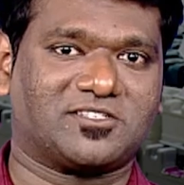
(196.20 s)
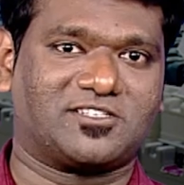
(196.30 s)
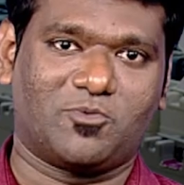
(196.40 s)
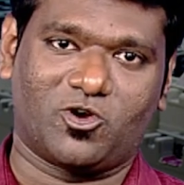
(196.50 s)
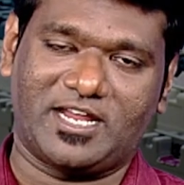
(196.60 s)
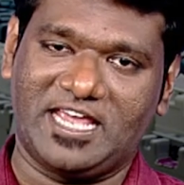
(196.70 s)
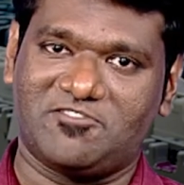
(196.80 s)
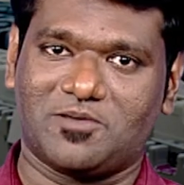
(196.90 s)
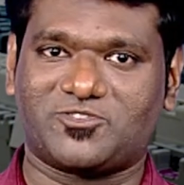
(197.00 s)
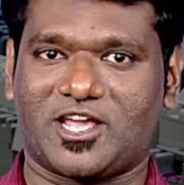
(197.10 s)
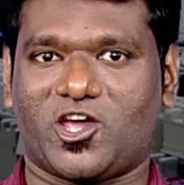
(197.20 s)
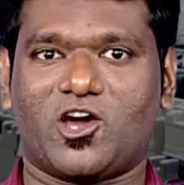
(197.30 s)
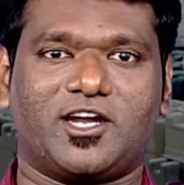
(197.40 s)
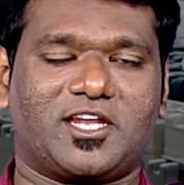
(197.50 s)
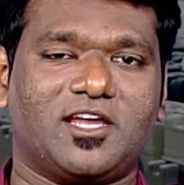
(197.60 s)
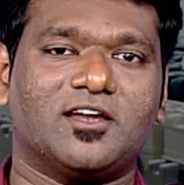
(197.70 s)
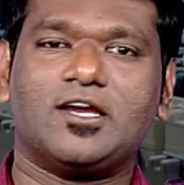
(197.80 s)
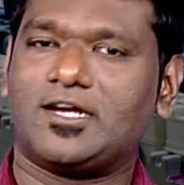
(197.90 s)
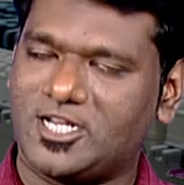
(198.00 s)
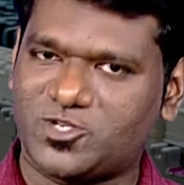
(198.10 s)
raised about EVM
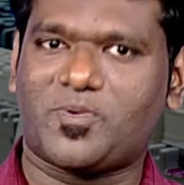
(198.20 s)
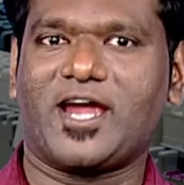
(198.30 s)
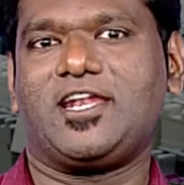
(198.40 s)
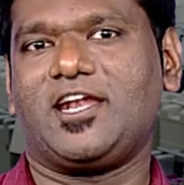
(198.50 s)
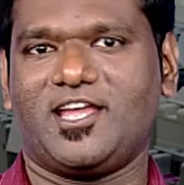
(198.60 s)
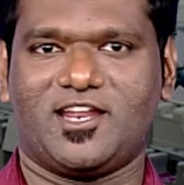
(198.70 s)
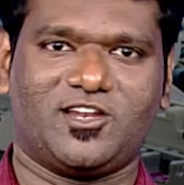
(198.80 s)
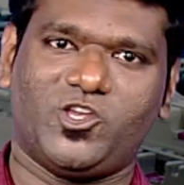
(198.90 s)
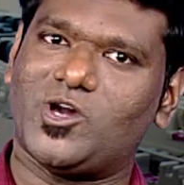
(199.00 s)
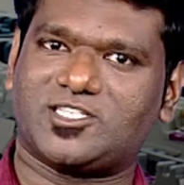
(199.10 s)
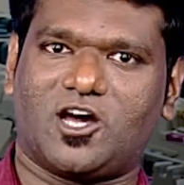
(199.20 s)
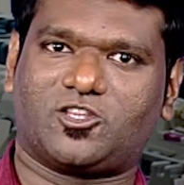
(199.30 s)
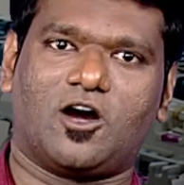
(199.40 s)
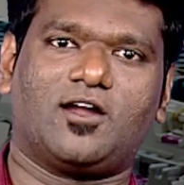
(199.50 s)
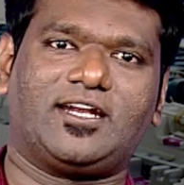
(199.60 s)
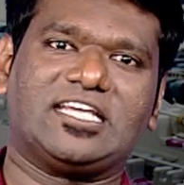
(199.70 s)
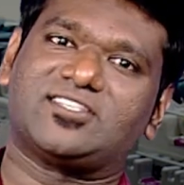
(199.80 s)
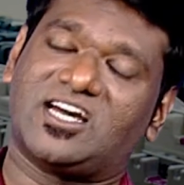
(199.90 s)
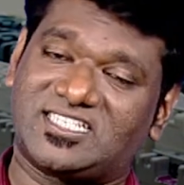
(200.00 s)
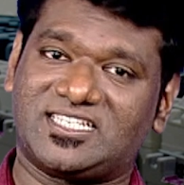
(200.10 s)
security despite Indian and US
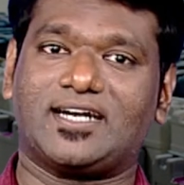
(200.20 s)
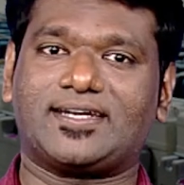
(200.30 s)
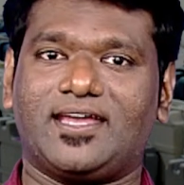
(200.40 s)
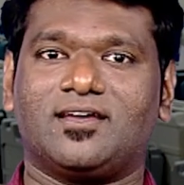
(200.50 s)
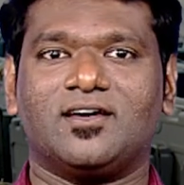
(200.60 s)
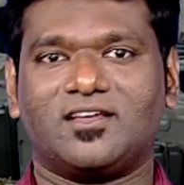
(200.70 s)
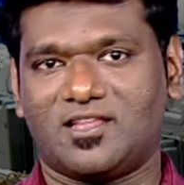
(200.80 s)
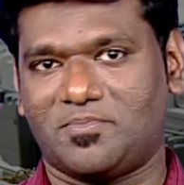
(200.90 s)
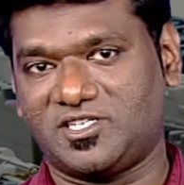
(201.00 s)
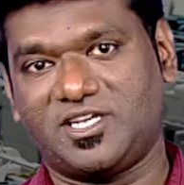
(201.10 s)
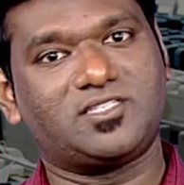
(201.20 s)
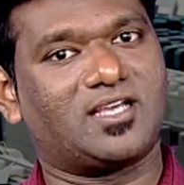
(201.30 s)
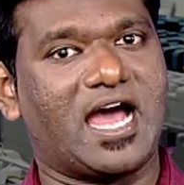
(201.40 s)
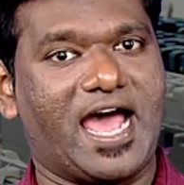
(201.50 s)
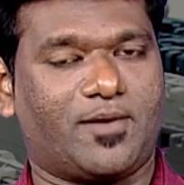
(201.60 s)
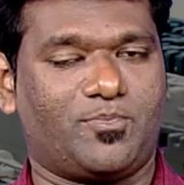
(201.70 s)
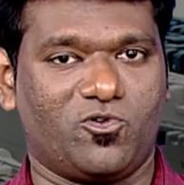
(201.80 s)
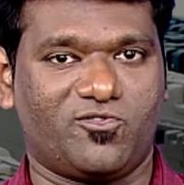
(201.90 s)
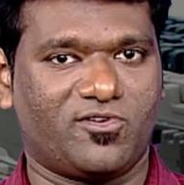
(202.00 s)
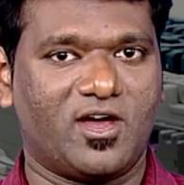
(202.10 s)
authorities asserting the machines are
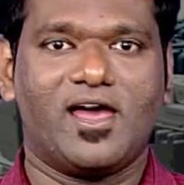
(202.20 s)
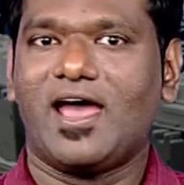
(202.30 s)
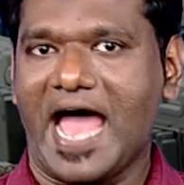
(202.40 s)
hack proof.